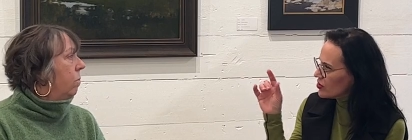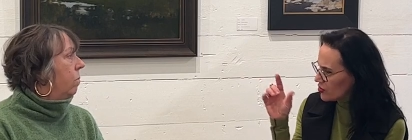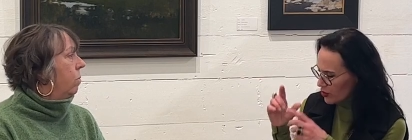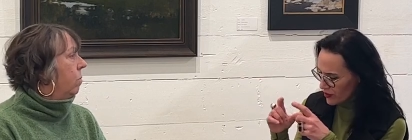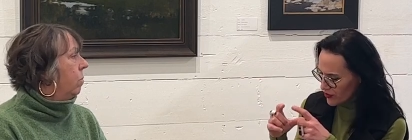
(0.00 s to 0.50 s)

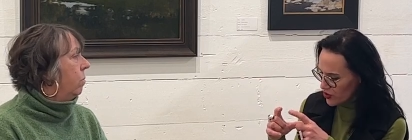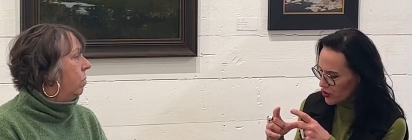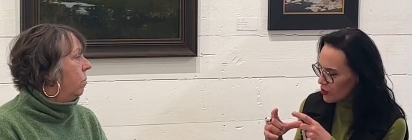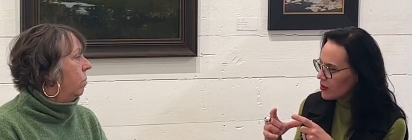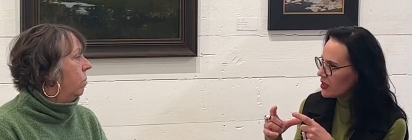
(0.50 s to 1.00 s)
Speaker 1: sort of
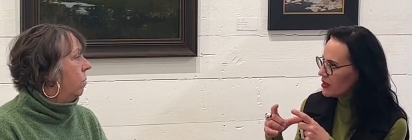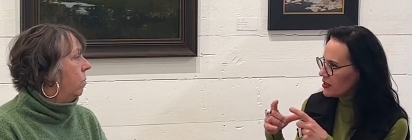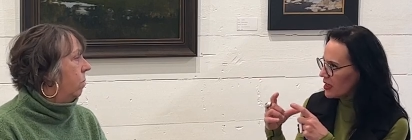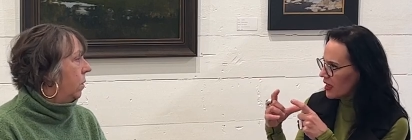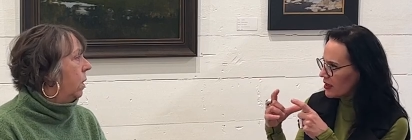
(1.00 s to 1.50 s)
zoom in
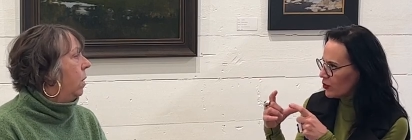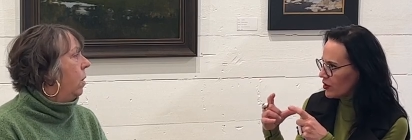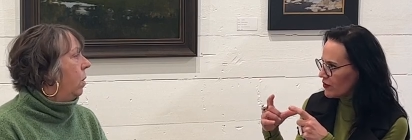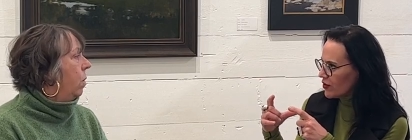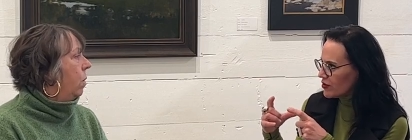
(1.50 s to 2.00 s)
to any
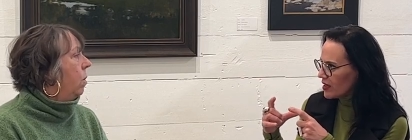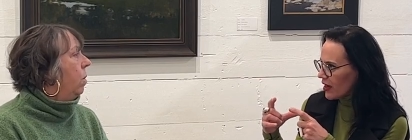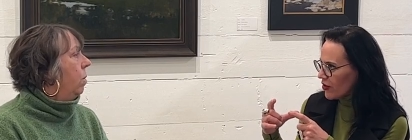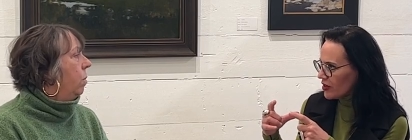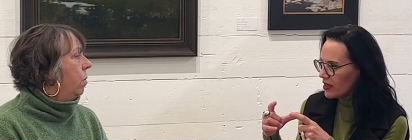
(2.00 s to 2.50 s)
one of those
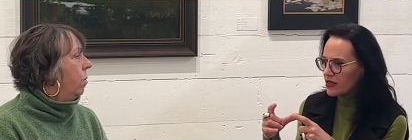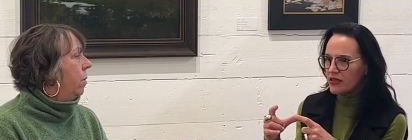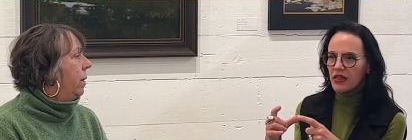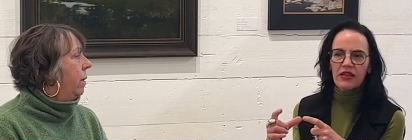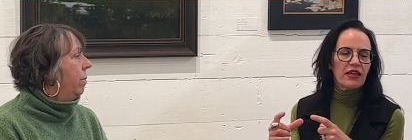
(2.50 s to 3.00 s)

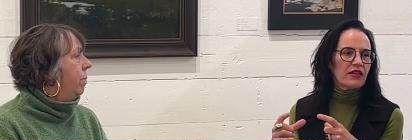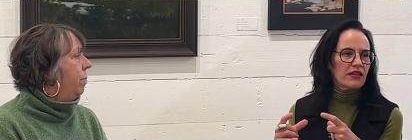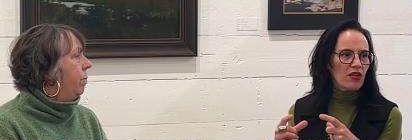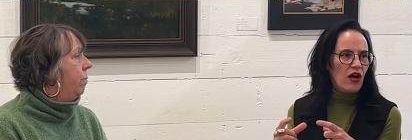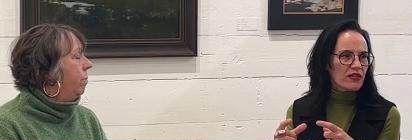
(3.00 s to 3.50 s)
areas and get
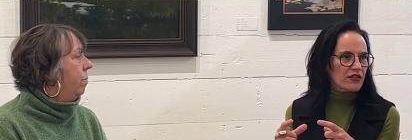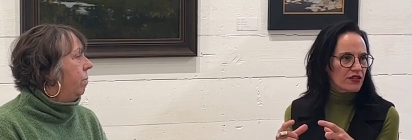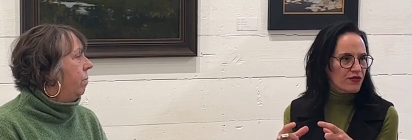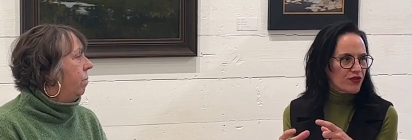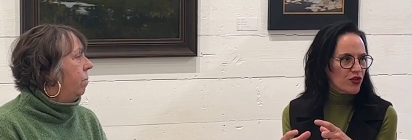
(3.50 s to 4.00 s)
lost
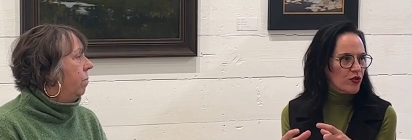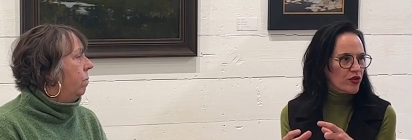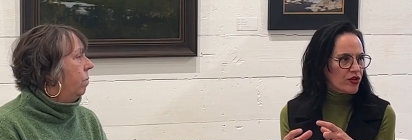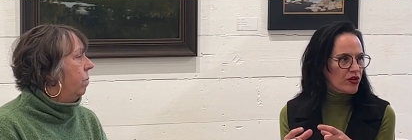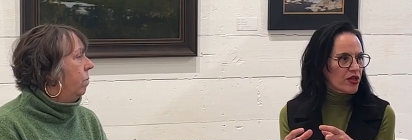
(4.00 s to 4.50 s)
as a
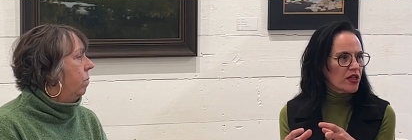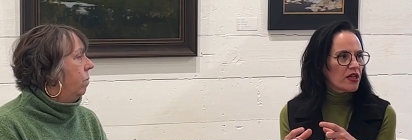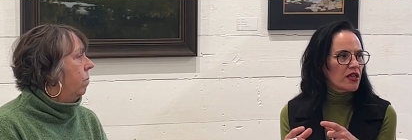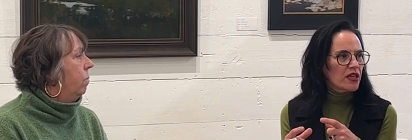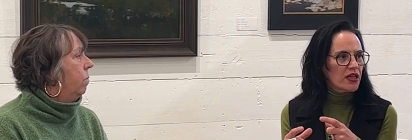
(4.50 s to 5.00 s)
viewer
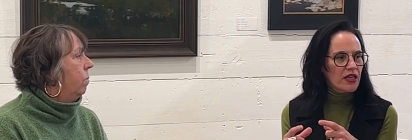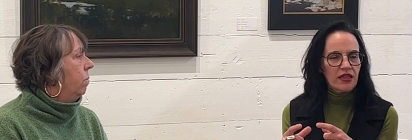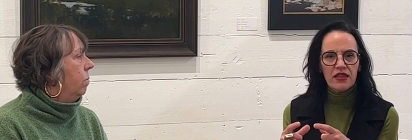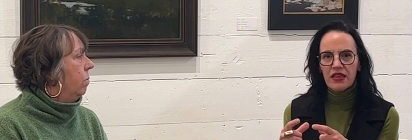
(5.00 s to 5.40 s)
in